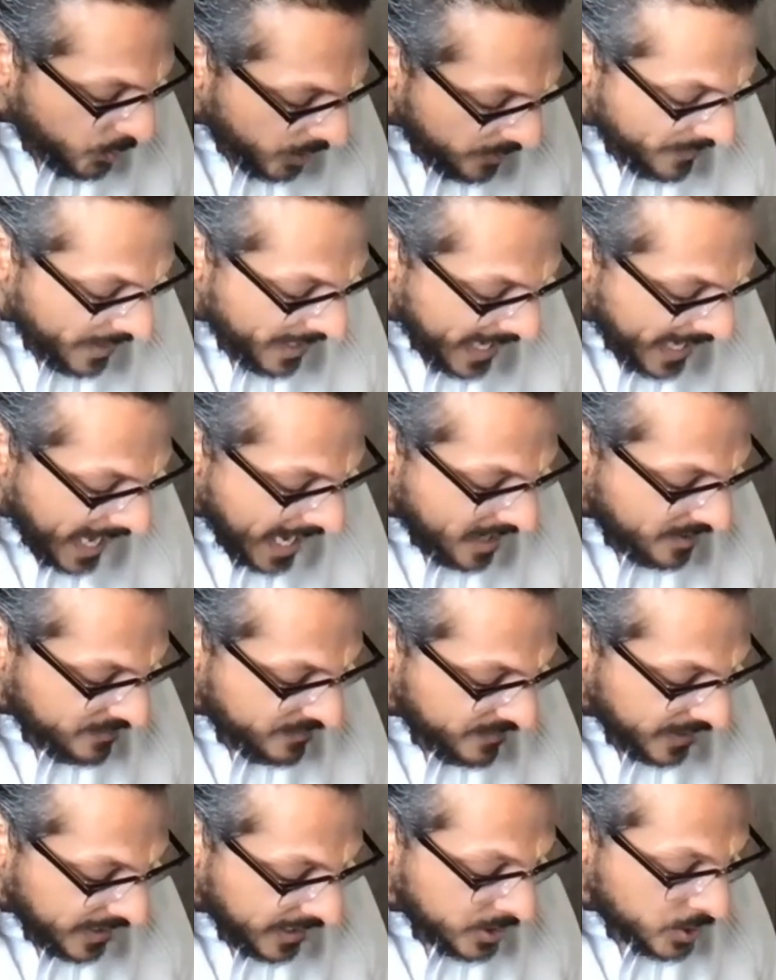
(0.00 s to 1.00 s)
We may
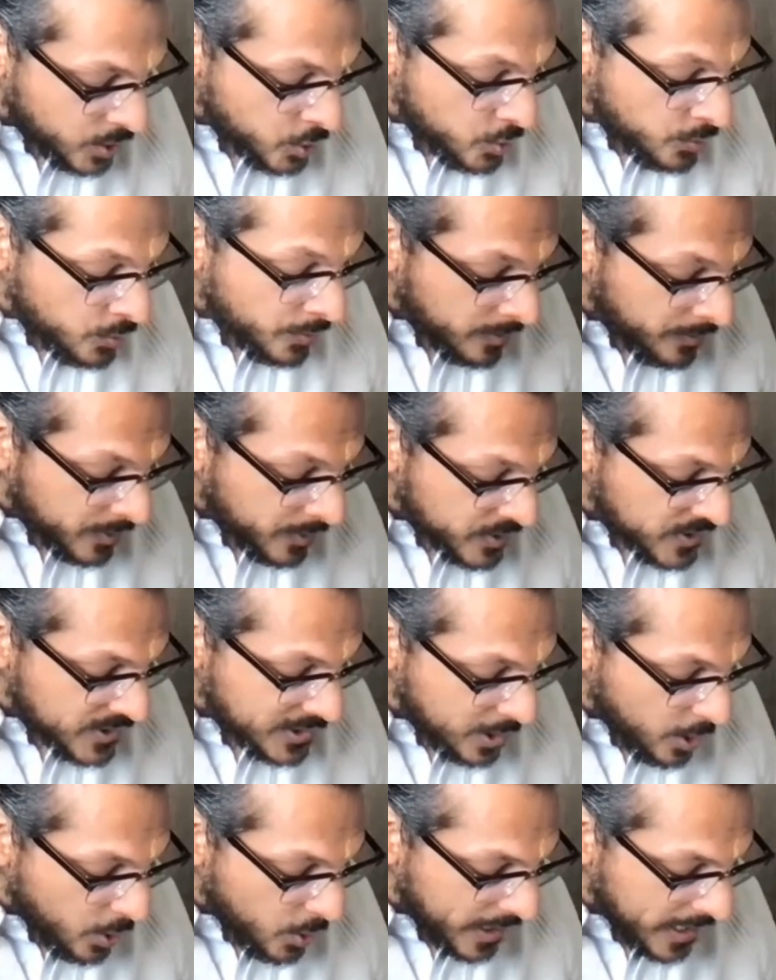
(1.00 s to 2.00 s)
have innumerable
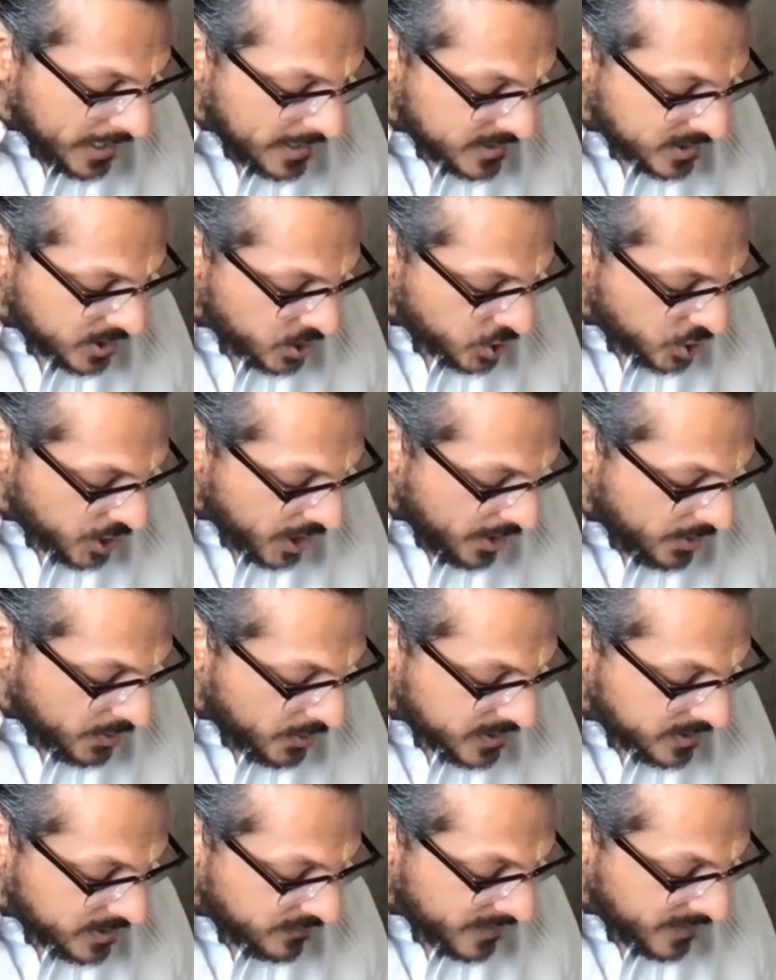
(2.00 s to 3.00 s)
slogans and
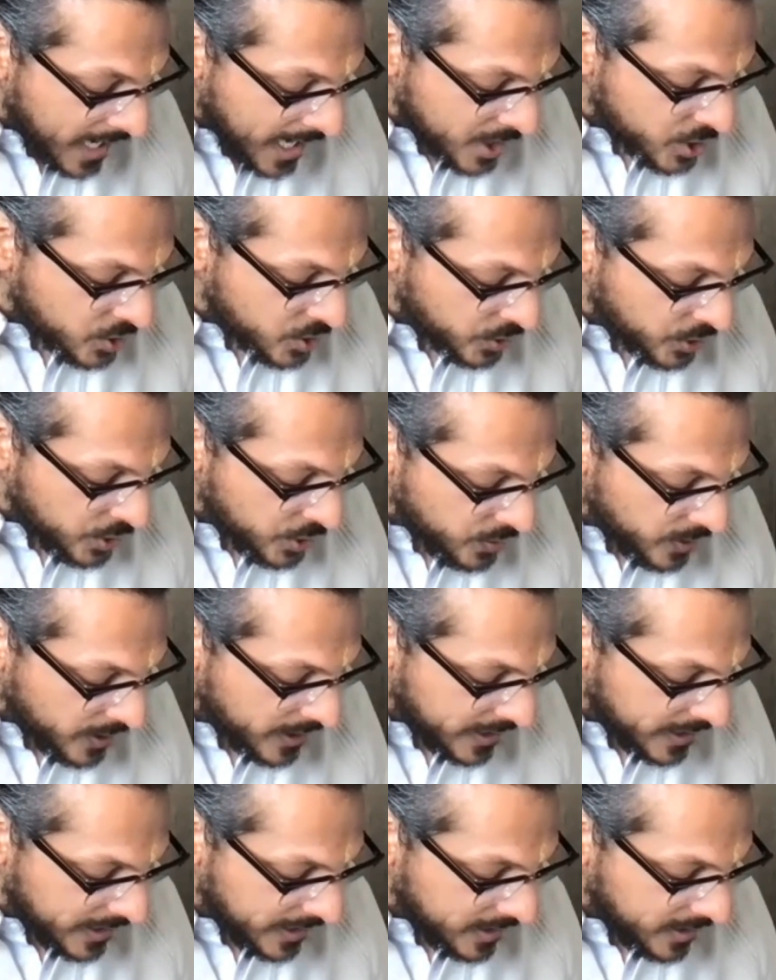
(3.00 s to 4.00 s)
shouts of national
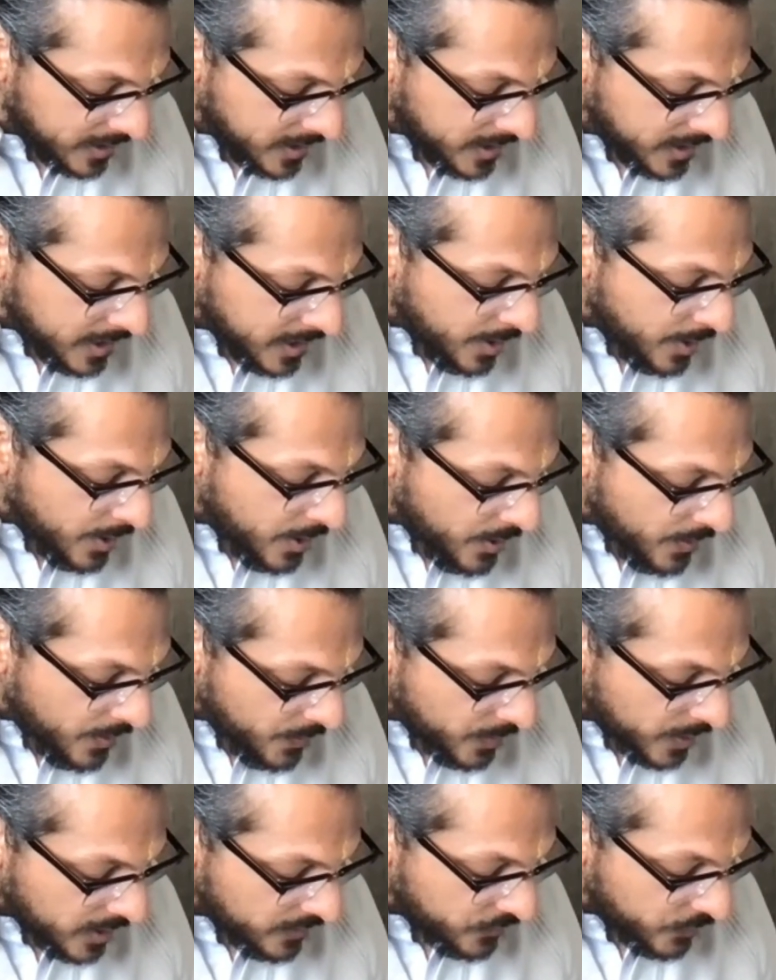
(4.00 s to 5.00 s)
unity,
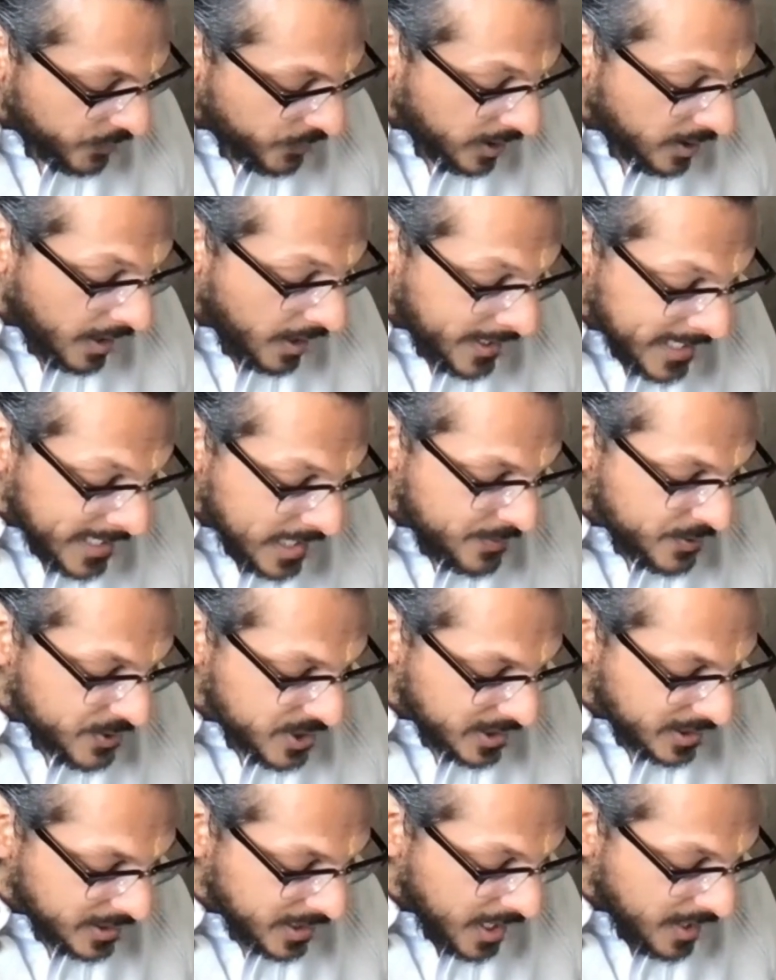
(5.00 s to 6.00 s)
but if we are
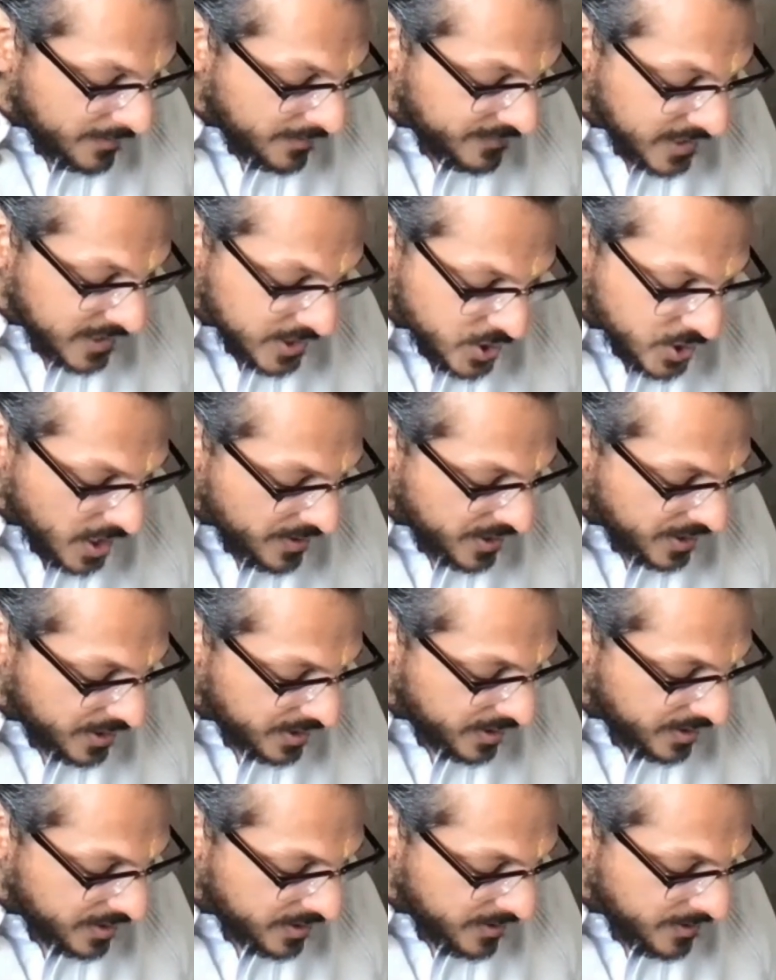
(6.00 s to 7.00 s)
unable to love each
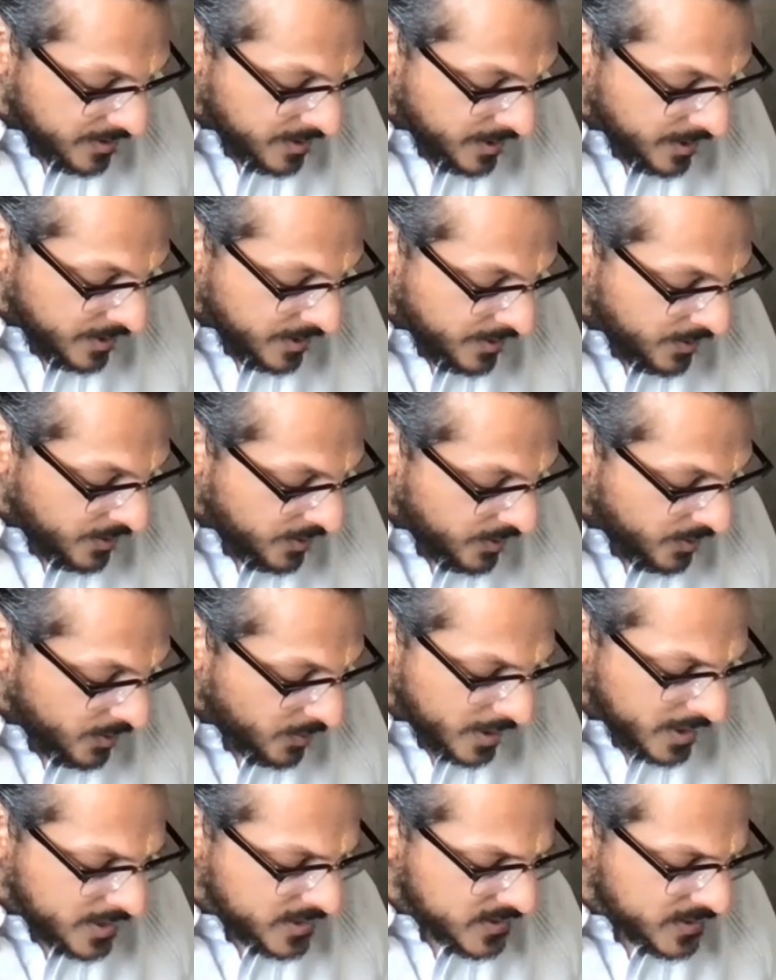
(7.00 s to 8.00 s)
other,
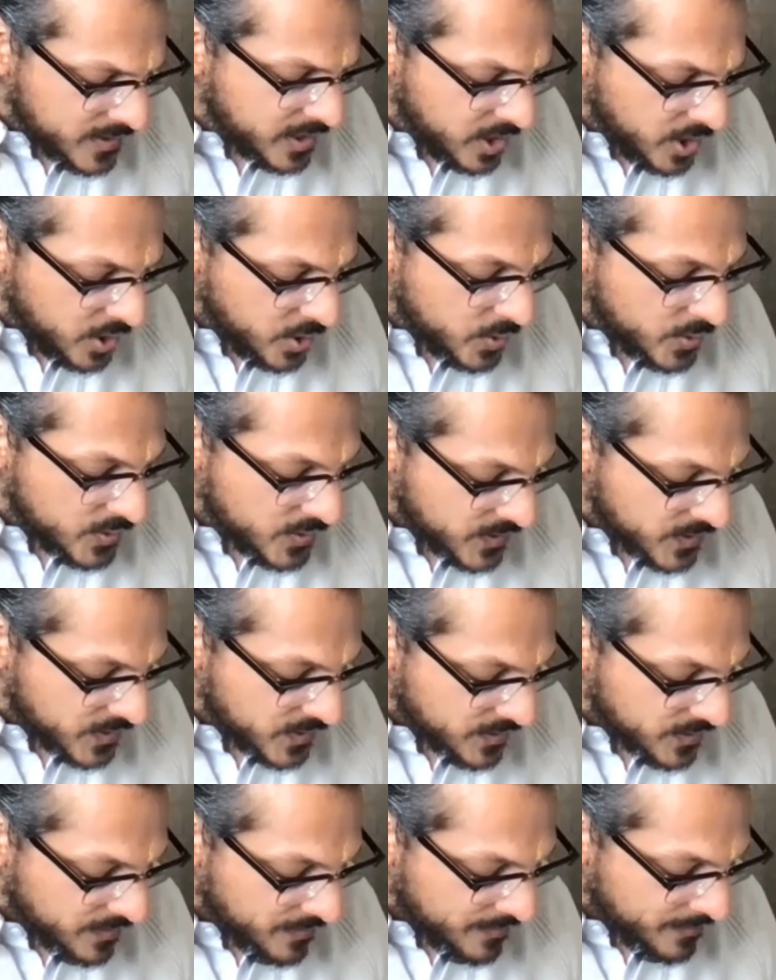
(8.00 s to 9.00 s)
What is the
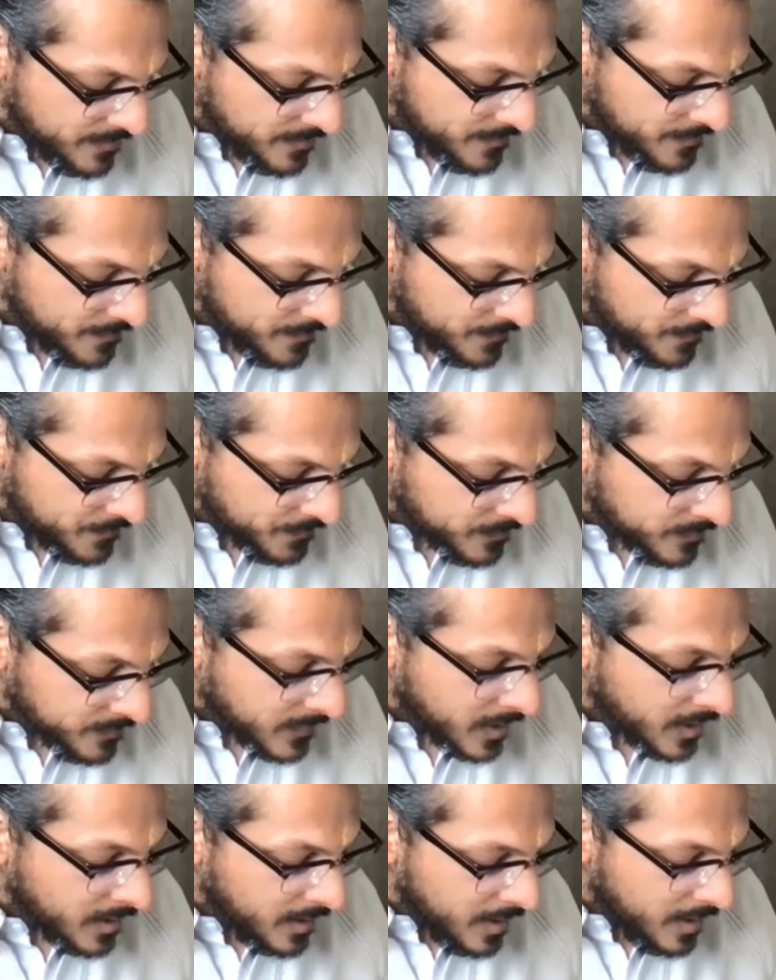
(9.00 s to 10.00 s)
use?
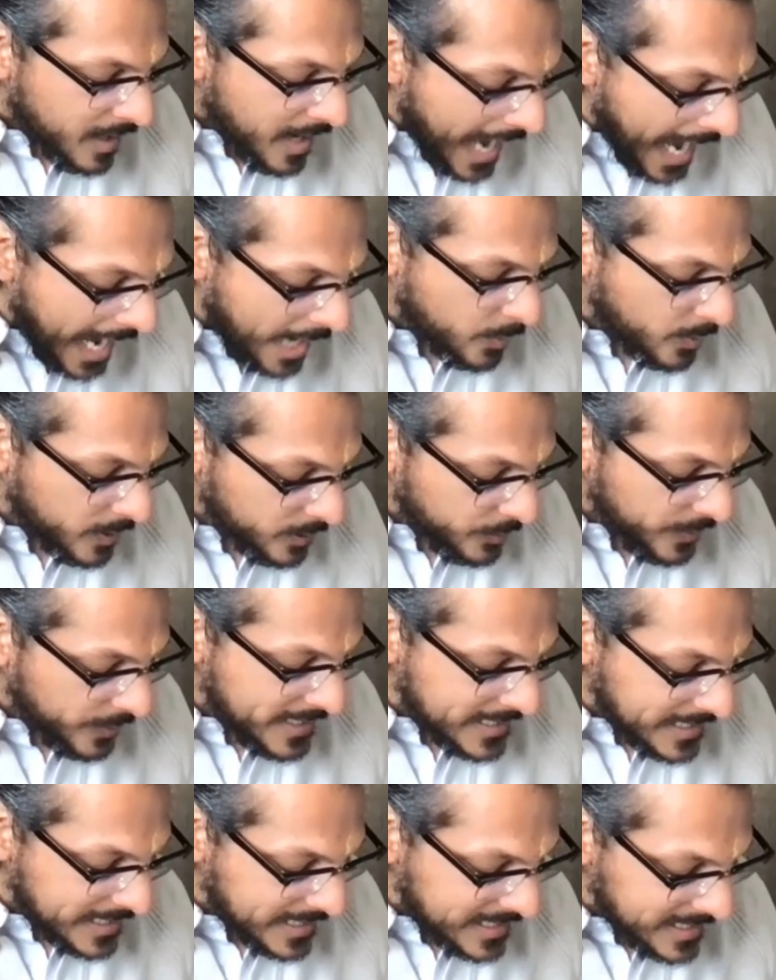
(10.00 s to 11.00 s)
How will
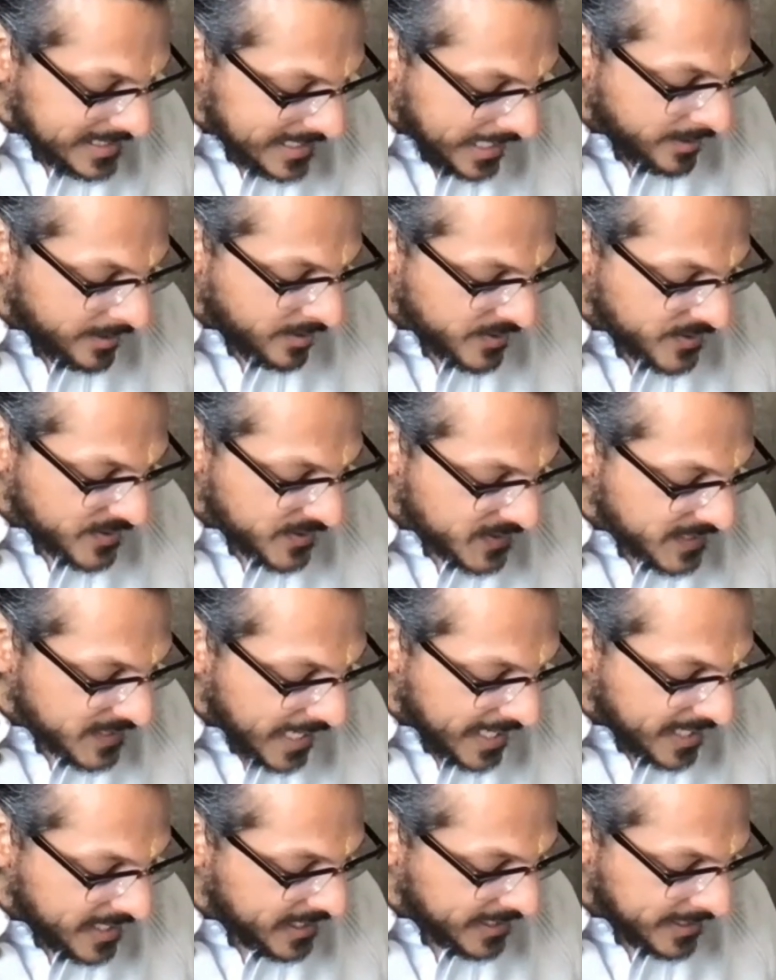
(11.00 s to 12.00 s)
we sustain our
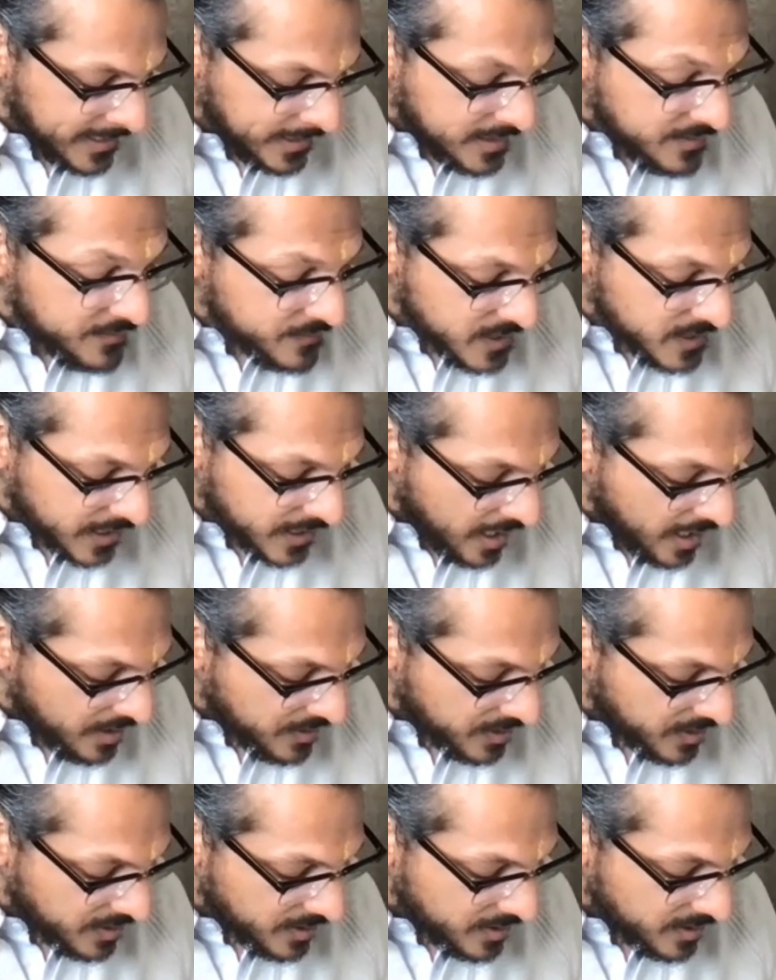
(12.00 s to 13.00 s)
society and live
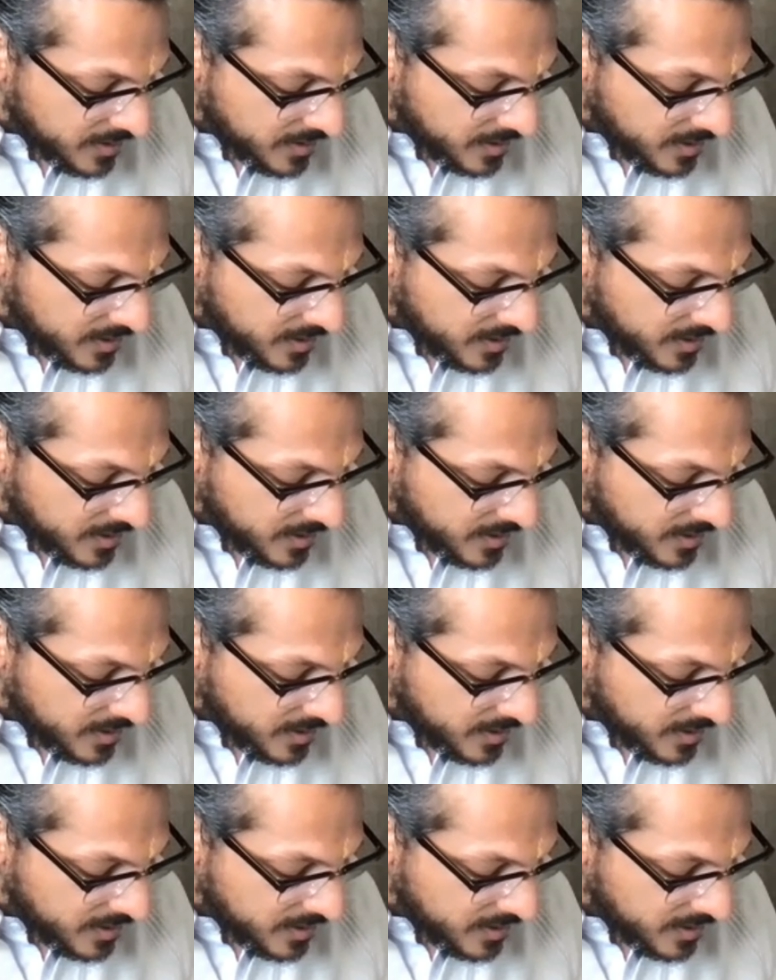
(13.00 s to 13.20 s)
together?